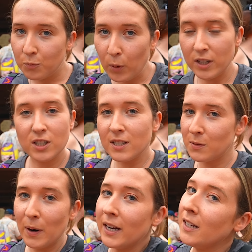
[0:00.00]
We're
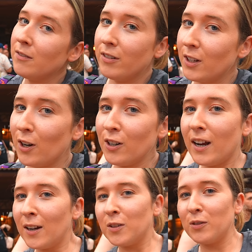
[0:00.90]
just waiting for the
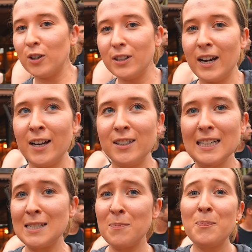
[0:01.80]
hoedown throwdown.
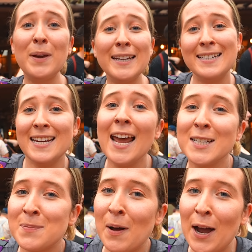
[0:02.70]
It's a big
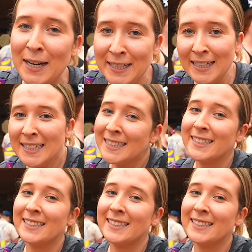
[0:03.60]
dance party.